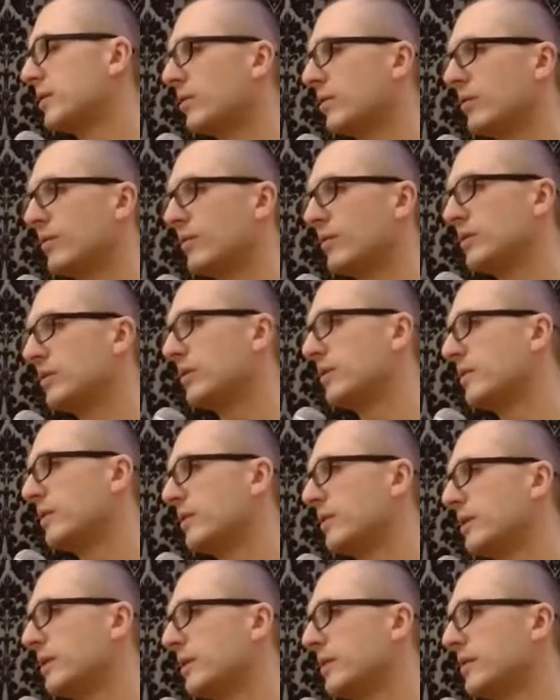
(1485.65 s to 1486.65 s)
or whichever
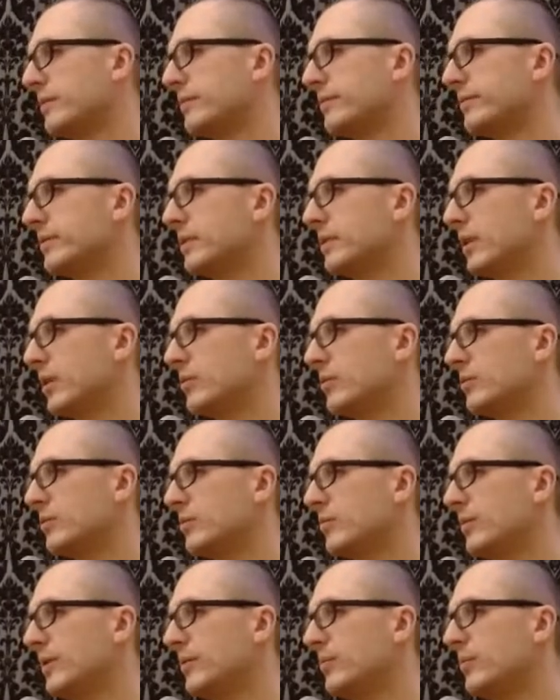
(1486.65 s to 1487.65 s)
the schedule
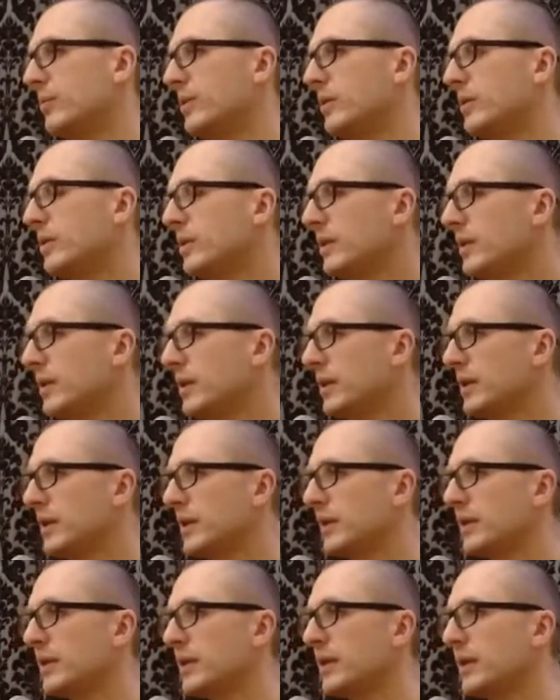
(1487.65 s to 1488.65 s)
may be.
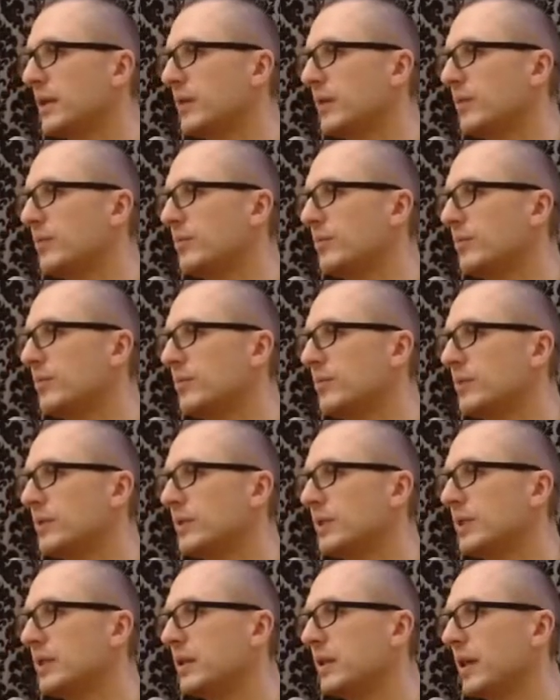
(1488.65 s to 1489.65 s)

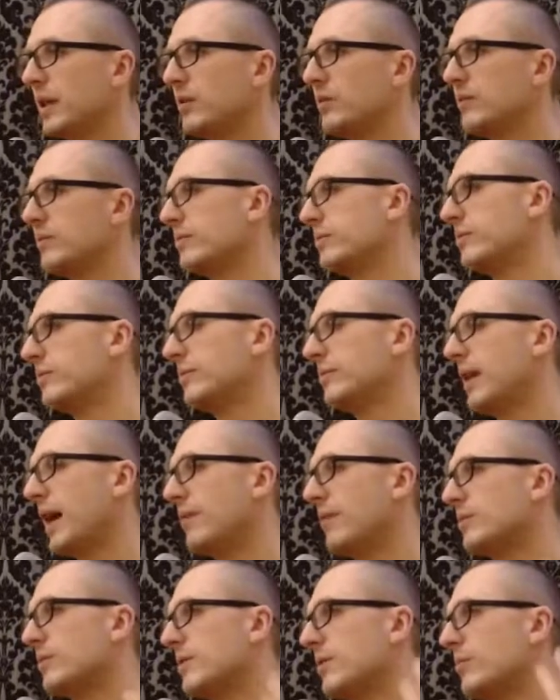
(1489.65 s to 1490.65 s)
They kind of
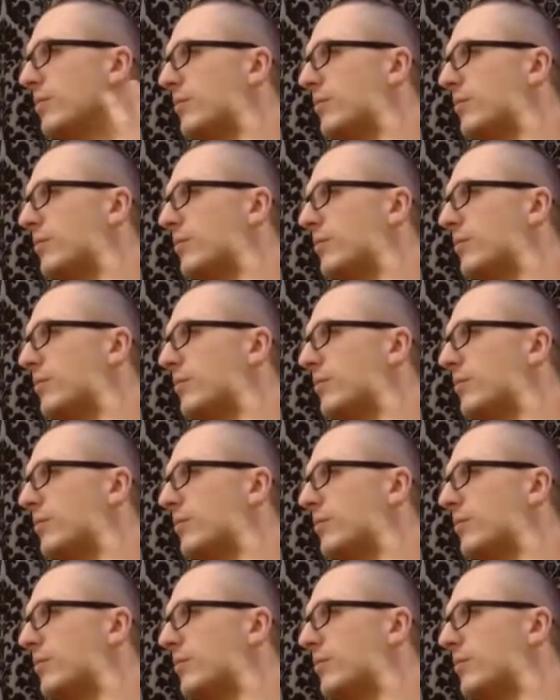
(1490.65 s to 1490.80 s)
have some